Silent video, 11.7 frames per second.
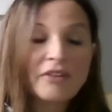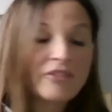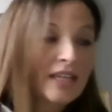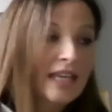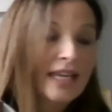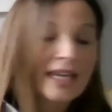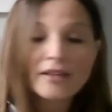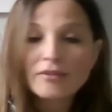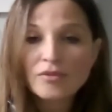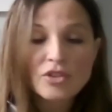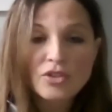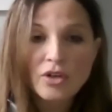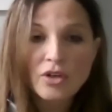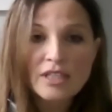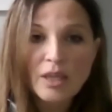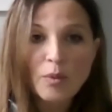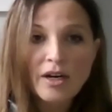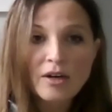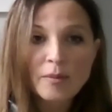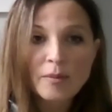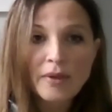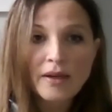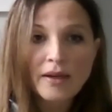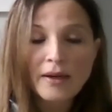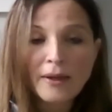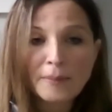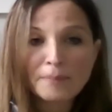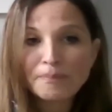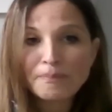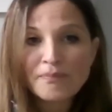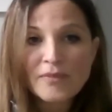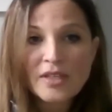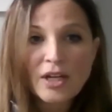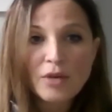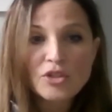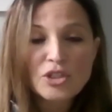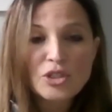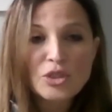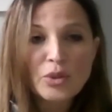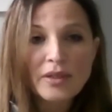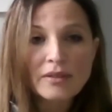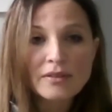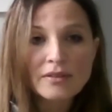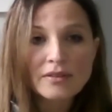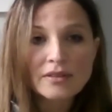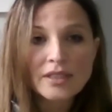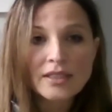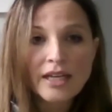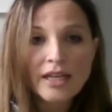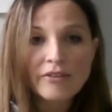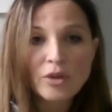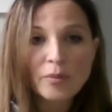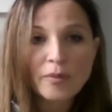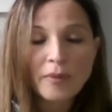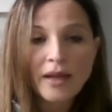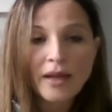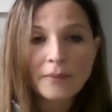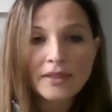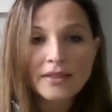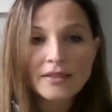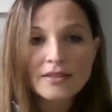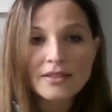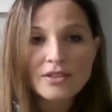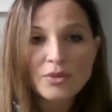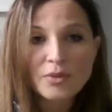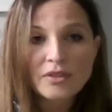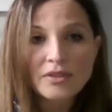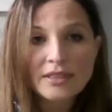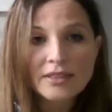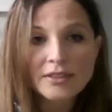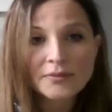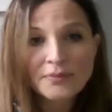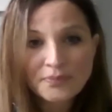if you can't, start somewhere, but um, you know, just do it and, and have an open mind because it's the real deal.